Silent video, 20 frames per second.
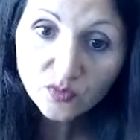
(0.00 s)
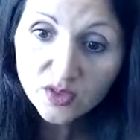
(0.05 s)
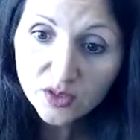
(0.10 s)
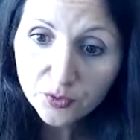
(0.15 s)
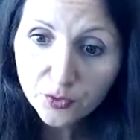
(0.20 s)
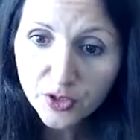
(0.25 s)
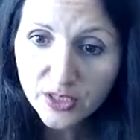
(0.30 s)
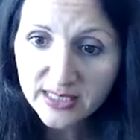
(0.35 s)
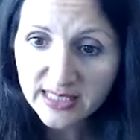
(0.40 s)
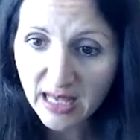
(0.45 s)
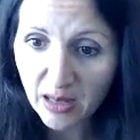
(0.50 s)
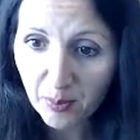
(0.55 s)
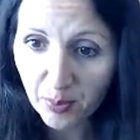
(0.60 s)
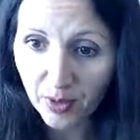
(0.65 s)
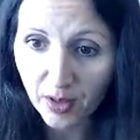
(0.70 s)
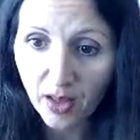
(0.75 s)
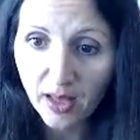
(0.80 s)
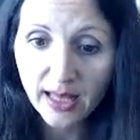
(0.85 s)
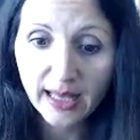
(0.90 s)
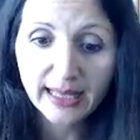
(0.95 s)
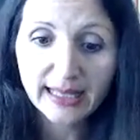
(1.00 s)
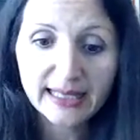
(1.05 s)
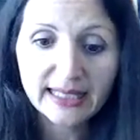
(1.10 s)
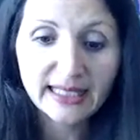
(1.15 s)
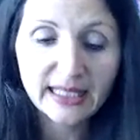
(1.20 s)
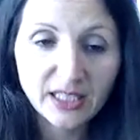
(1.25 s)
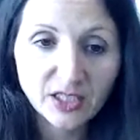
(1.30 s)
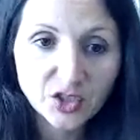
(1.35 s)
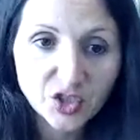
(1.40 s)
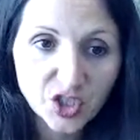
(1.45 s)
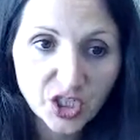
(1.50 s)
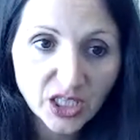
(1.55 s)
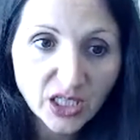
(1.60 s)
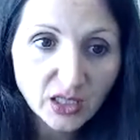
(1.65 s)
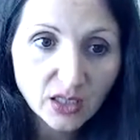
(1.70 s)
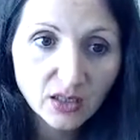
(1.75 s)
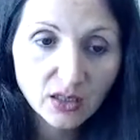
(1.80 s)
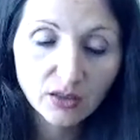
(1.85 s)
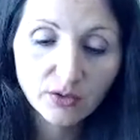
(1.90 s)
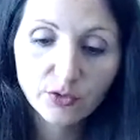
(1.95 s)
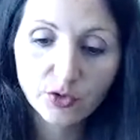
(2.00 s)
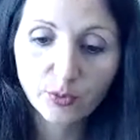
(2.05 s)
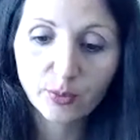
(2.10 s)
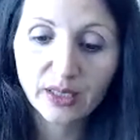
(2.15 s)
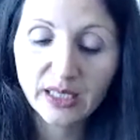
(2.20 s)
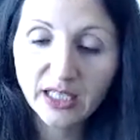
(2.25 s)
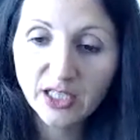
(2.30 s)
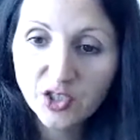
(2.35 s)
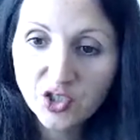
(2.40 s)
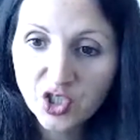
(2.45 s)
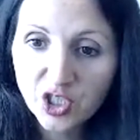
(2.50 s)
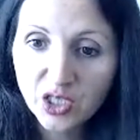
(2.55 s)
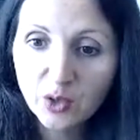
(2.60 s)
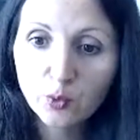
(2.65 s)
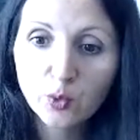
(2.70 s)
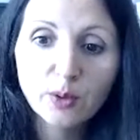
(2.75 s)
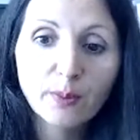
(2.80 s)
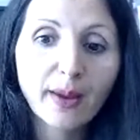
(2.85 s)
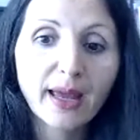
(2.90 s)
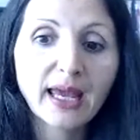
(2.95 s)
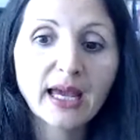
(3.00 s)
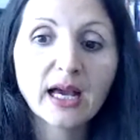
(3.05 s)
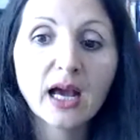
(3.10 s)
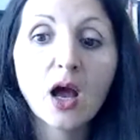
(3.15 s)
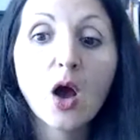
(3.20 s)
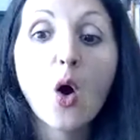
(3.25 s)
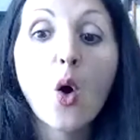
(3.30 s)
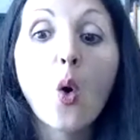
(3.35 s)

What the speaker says: For example, ići, from ići we make